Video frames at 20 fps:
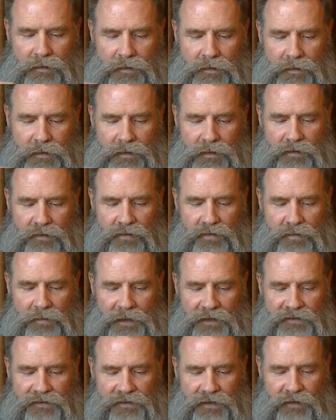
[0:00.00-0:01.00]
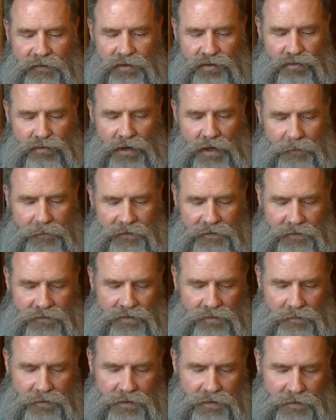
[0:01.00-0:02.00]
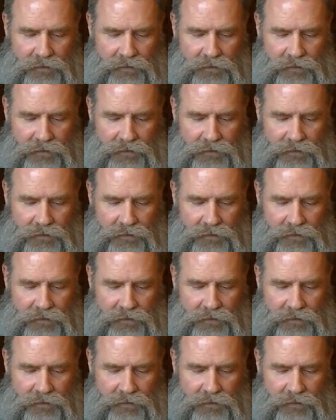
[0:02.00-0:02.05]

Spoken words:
I'll use about 7 drops. That should be